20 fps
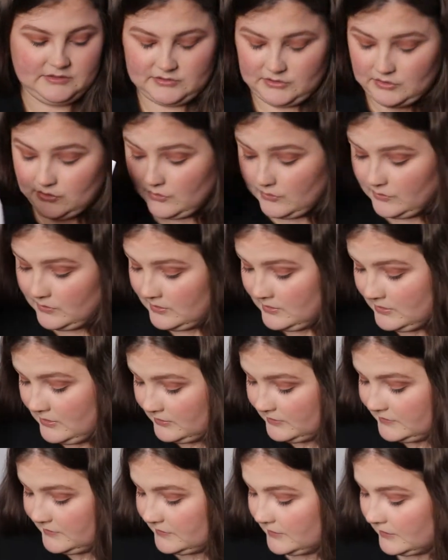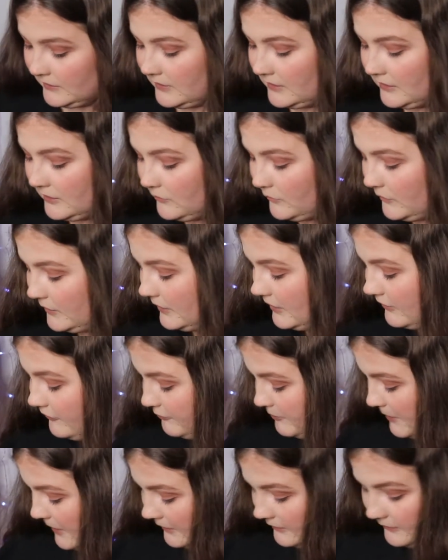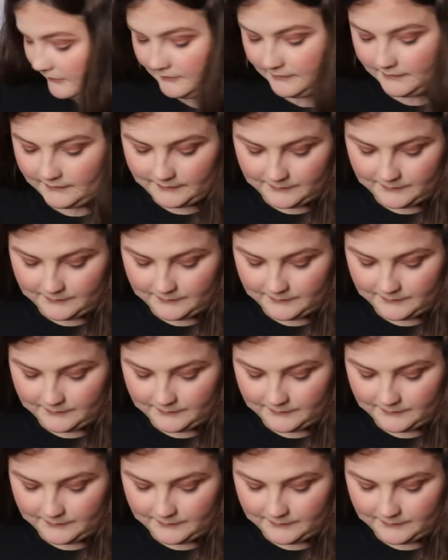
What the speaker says: So stunning, we love pins.